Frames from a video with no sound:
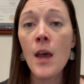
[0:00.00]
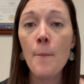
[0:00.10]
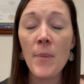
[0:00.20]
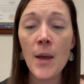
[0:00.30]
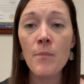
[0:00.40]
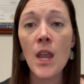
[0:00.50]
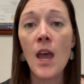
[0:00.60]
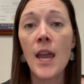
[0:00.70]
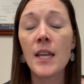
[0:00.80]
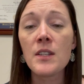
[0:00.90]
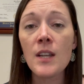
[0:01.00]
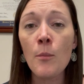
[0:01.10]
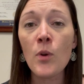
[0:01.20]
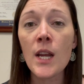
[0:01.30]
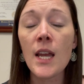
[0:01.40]
But in
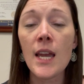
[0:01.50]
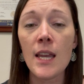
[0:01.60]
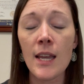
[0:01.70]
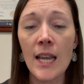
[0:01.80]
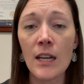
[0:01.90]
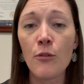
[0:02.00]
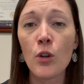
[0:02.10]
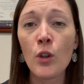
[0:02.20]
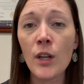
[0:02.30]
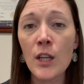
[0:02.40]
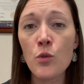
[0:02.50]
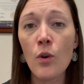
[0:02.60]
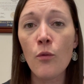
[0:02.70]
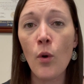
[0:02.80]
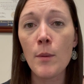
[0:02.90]
summary, again, if you're looking to
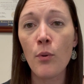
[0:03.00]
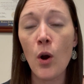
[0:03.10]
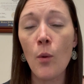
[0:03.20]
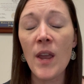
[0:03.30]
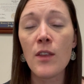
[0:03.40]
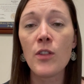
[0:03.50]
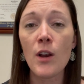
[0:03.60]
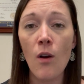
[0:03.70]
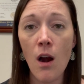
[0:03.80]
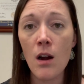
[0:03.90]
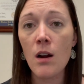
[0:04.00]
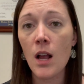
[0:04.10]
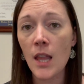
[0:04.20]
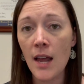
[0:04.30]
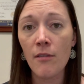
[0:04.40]
avoid probate, there are a
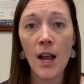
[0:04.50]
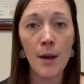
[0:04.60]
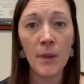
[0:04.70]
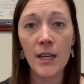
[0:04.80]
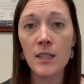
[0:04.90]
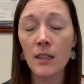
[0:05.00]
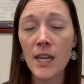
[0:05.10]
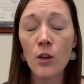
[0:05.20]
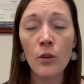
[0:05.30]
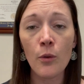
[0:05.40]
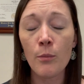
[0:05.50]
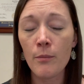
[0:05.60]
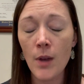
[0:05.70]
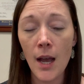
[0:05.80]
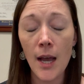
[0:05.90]
lot of complex legal
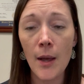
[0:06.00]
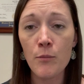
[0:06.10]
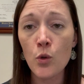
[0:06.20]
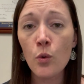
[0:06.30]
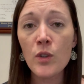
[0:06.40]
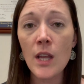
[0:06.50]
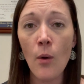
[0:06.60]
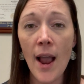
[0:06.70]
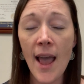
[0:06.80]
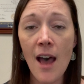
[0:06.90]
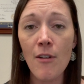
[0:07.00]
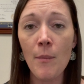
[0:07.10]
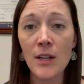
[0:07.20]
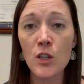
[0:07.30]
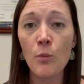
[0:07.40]
tools that I have at
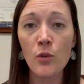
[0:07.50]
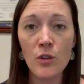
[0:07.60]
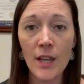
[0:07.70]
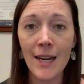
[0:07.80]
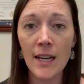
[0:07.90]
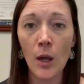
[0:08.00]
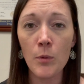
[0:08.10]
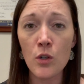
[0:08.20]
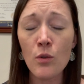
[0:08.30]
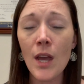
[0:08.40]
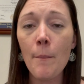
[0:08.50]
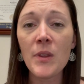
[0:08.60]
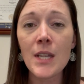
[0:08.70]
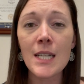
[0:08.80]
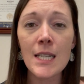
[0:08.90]
my disposal that I can help you do that. But
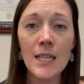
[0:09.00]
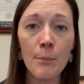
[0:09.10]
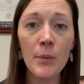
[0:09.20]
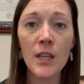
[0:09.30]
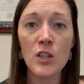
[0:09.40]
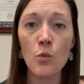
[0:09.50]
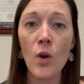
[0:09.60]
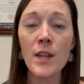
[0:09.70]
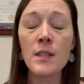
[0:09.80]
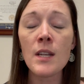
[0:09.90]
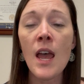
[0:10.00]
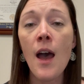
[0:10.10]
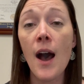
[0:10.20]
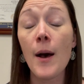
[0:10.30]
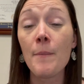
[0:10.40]
the simplest ones
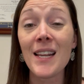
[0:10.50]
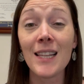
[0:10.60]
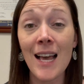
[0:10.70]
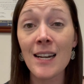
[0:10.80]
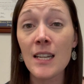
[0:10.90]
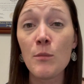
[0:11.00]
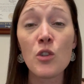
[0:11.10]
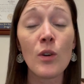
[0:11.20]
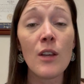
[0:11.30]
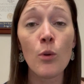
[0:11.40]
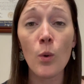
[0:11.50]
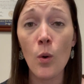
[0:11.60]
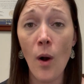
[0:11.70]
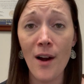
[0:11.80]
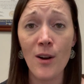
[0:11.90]
that a lot of times don't even
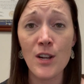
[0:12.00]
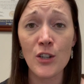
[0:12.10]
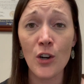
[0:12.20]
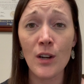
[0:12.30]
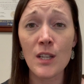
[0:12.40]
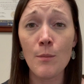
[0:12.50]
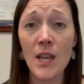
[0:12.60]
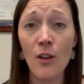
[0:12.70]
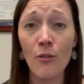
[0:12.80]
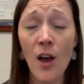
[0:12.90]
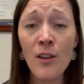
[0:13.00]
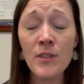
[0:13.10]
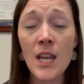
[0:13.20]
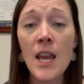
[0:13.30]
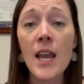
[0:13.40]
require an attorney to be
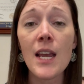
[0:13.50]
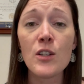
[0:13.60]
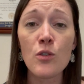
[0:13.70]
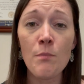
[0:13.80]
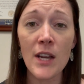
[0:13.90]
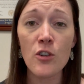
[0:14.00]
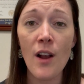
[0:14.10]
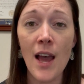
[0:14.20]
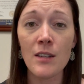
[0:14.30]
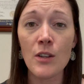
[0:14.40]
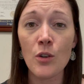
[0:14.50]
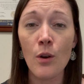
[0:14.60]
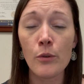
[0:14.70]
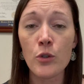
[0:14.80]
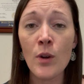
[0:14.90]
involved is to make sure assets are
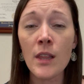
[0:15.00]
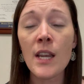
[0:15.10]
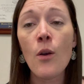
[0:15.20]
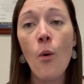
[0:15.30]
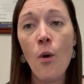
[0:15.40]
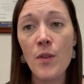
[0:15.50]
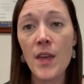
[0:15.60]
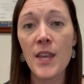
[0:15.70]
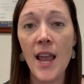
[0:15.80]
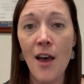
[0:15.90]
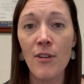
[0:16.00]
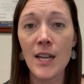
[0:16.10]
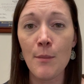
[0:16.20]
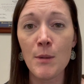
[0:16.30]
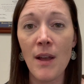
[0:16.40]
owned jointly or that they have a
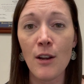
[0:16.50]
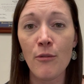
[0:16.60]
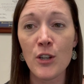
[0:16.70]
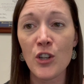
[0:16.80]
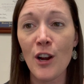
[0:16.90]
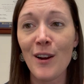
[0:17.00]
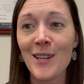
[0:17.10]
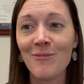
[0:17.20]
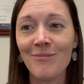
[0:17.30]
named beneficiary.